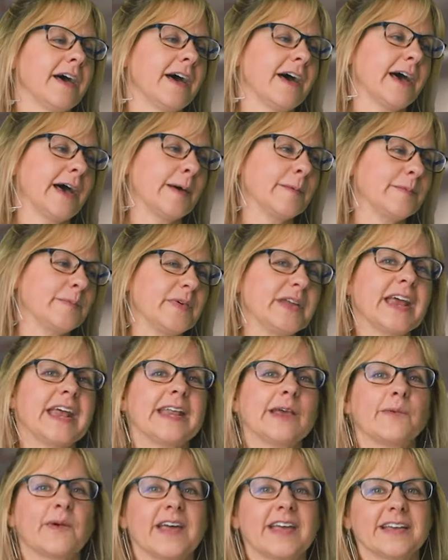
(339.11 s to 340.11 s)
But
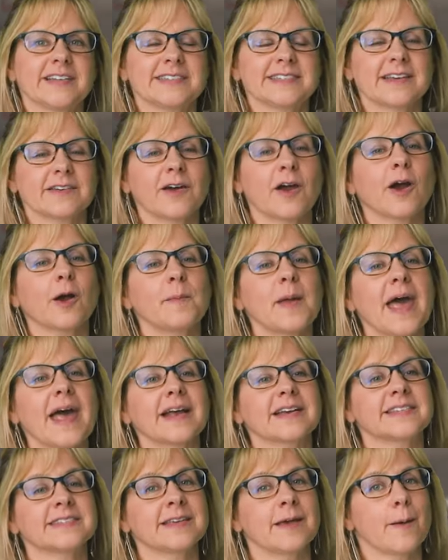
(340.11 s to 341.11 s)
anyways,
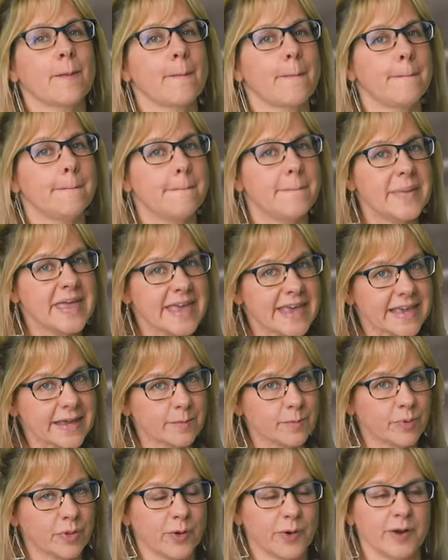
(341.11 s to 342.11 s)
CarMax, big
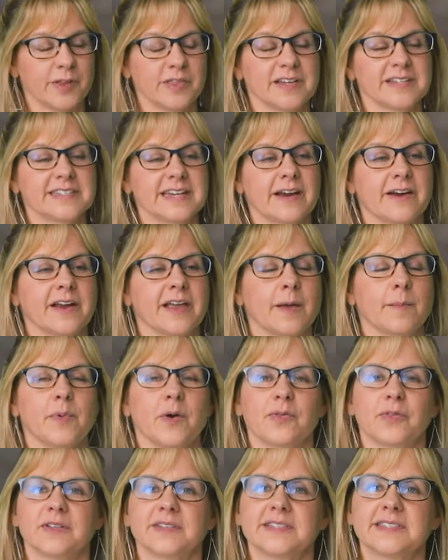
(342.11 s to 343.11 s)
employer in this area,
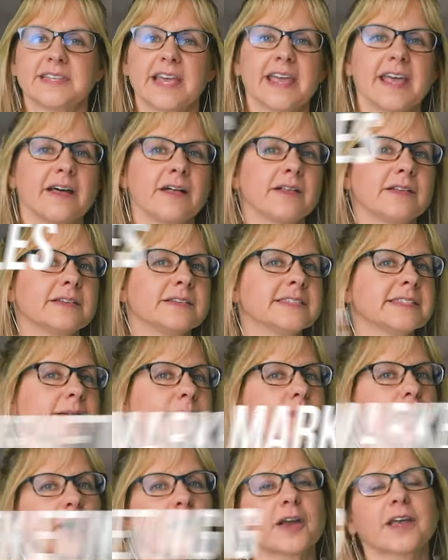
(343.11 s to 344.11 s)
both in sales
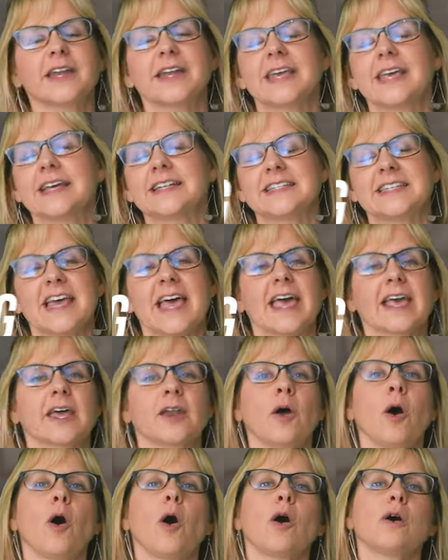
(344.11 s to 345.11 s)
and marketing and tech
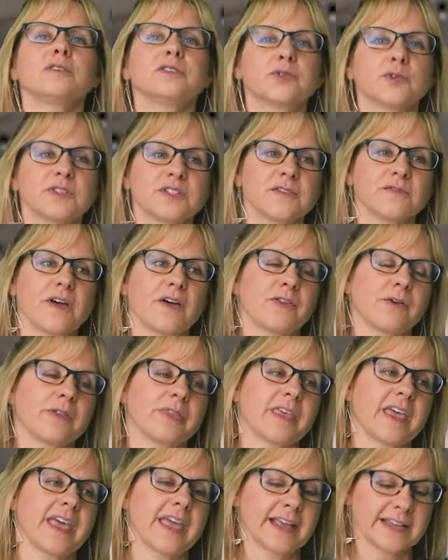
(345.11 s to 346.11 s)
and all sorts of other
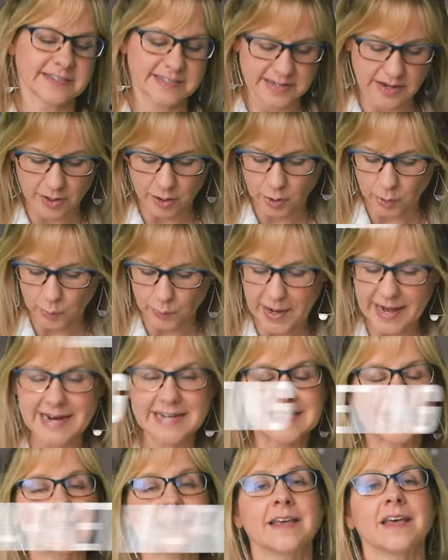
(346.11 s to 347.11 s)
things.
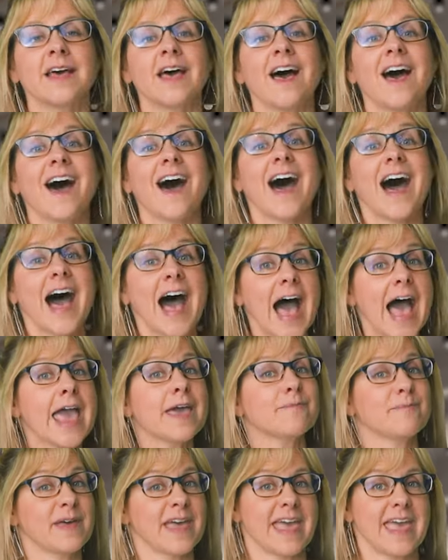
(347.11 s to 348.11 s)
Great,
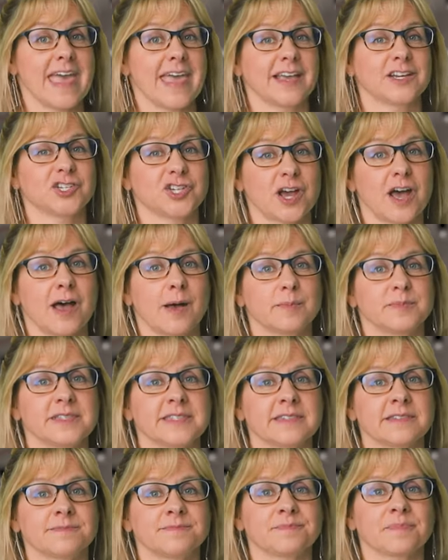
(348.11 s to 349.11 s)
high-paying
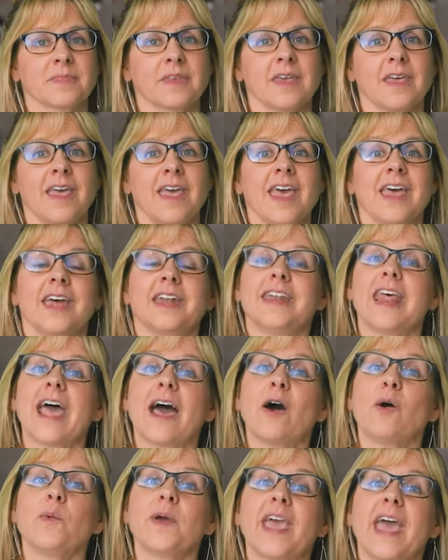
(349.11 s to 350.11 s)
jobs.
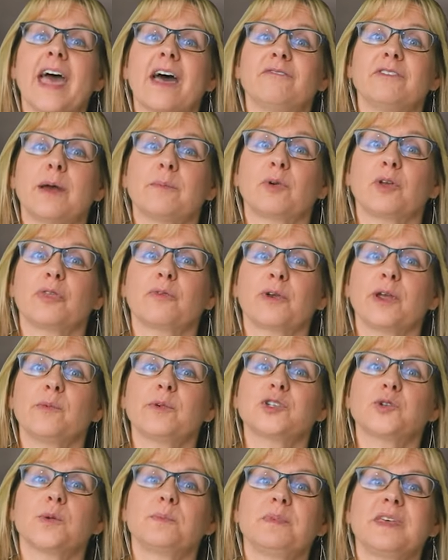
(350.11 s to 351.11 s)
Now we have number three,
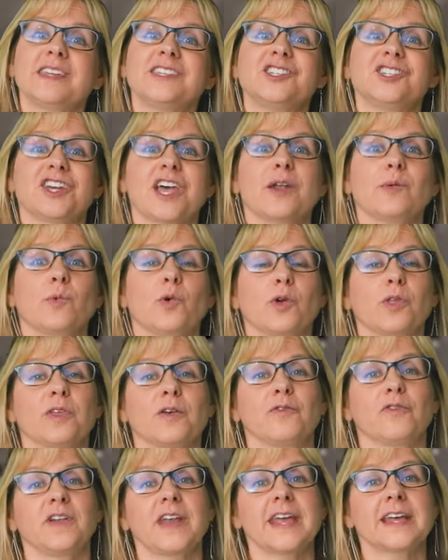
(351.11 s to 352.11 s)
which would be
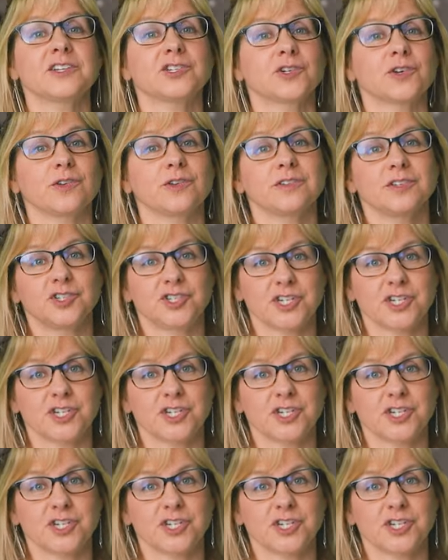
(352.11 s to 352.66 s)
Genworth Financial.